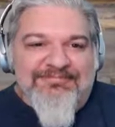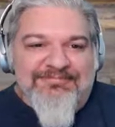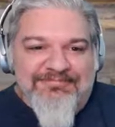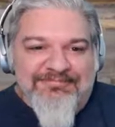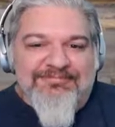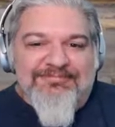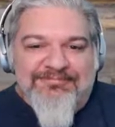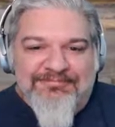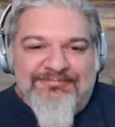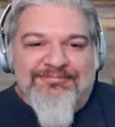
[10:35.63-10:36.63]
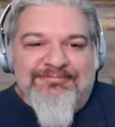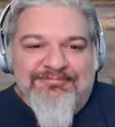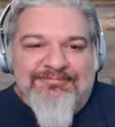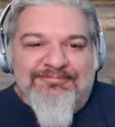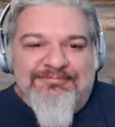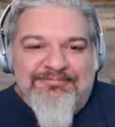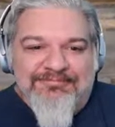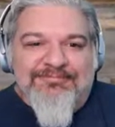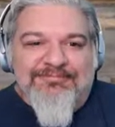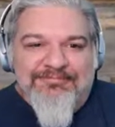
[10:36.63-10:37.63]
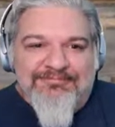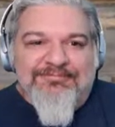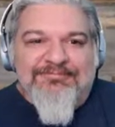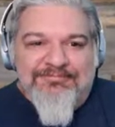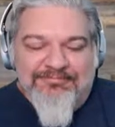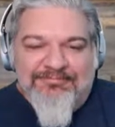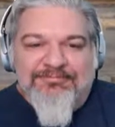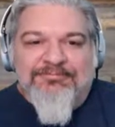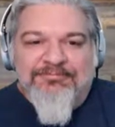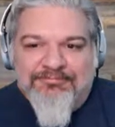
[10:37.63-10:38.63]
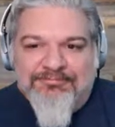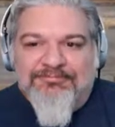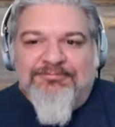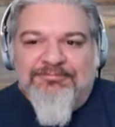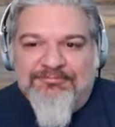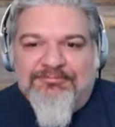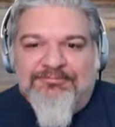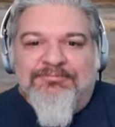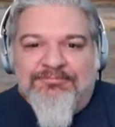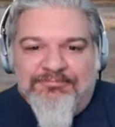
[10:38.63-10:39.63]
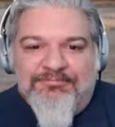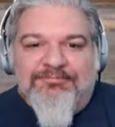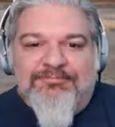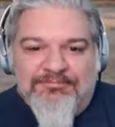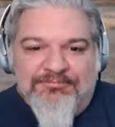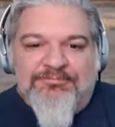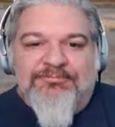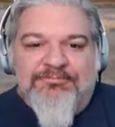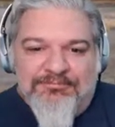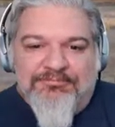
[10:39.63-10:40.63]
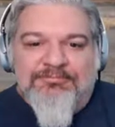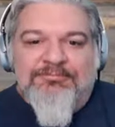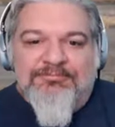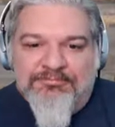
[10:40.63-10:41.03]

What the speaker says: (silent)